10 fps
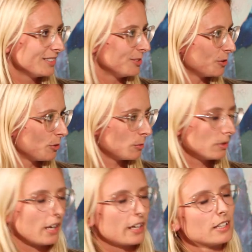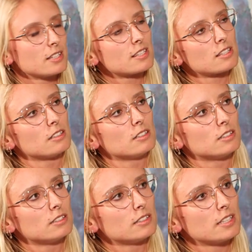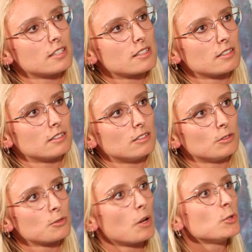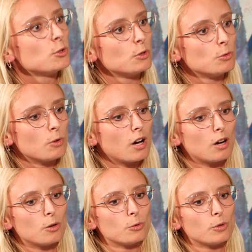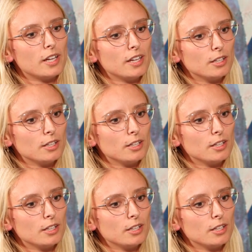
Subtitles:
you know, like it's also up to you how